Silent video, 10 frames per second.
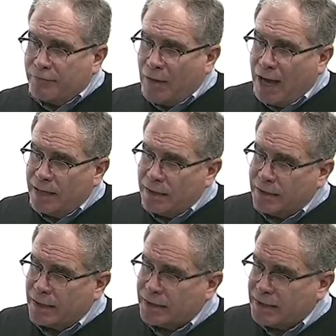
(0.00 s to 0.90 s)
a
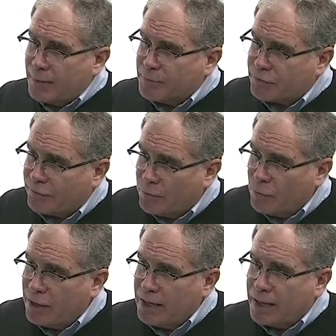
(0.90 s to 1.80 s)
violence that stems
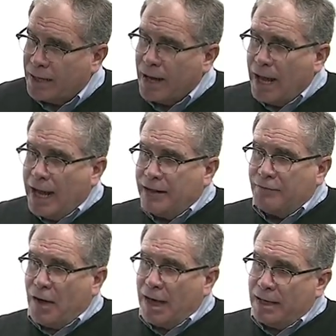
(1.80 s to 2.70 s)
from within, a
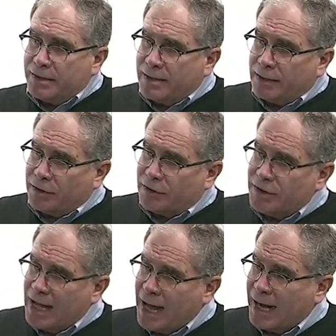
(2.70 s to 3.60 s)
violence that does
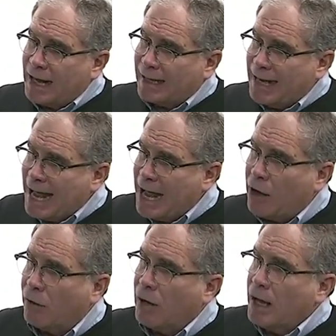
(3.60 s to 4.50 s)
not
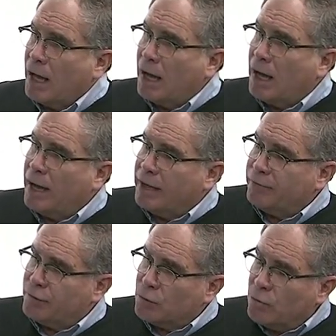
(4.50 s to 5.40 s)
allow uh,
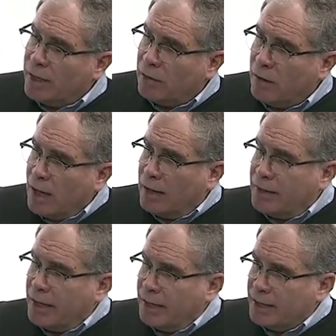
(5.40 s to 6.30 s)
if you will,
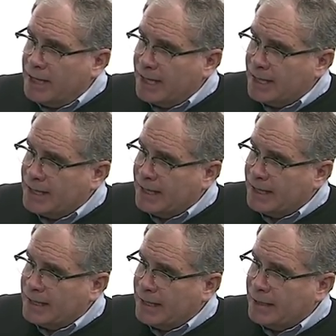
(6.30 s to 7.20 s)
the, the, the,
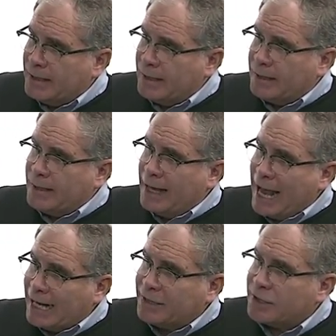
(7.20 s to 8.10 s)
the, the, the
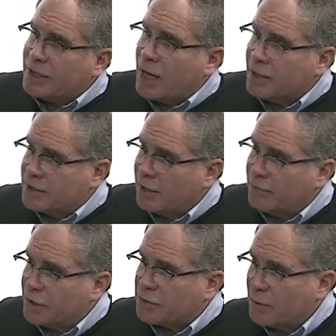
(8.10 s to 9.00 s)
exercise
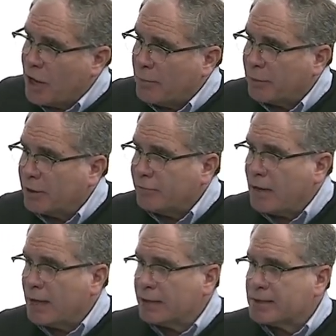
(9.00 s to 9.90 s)
of this monopoly of
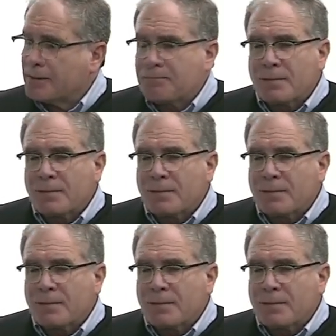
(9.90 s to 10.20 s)
violence.